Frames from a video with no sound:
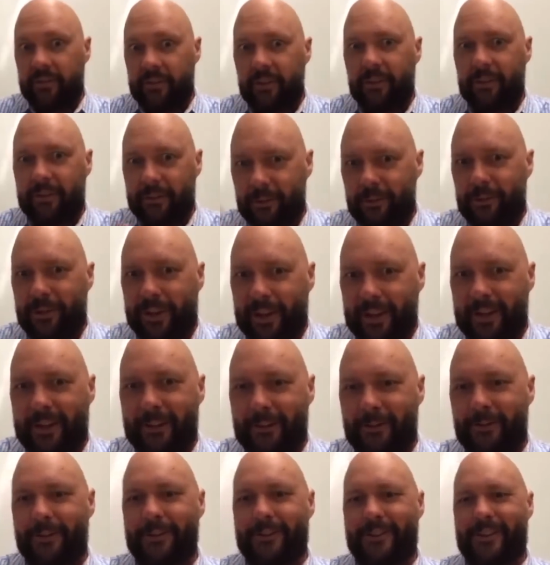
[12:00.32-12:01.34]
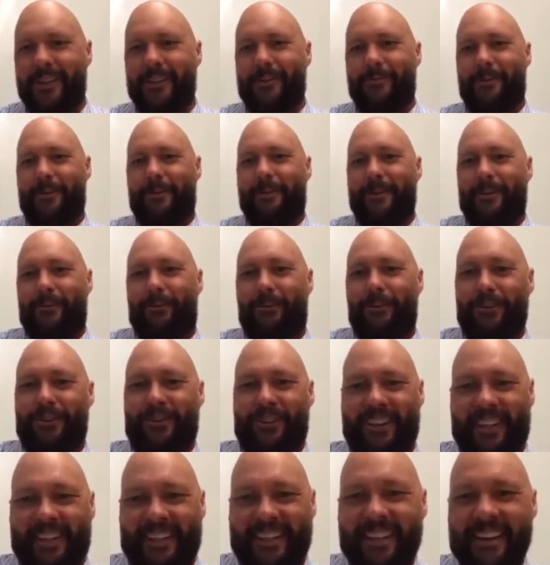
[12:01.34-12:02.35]
not creating cross-site request
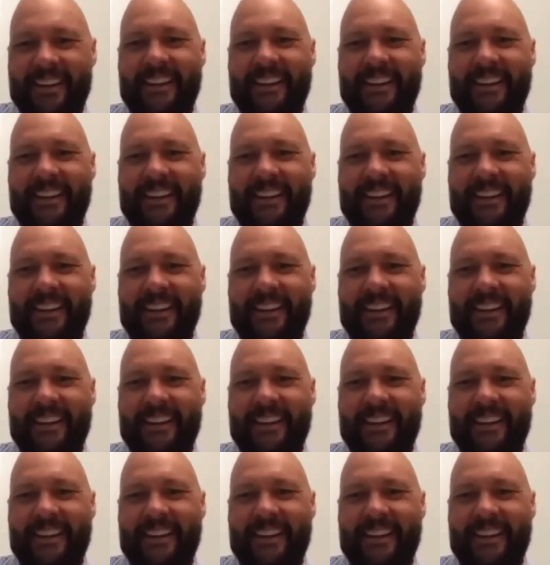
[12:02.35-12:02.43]
forgery,